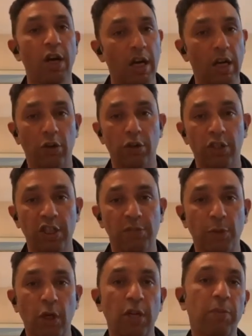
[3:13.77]
I got these
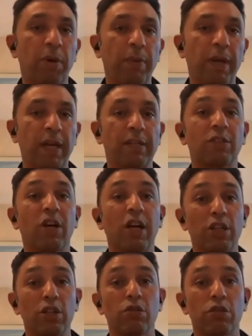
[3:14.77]
balls in my bag, so I
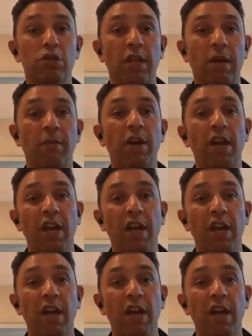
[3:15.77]
use them